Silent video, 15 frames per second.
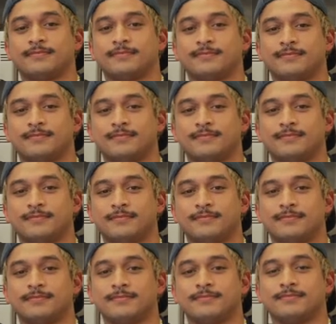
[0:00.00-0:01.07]

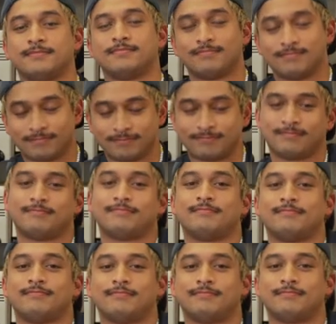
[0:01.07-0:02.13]

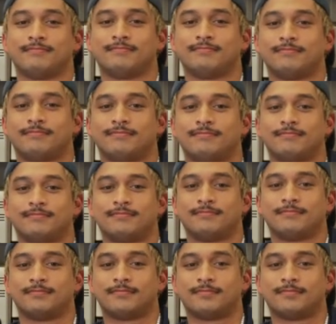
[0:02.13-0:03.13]
The person shown says nothing.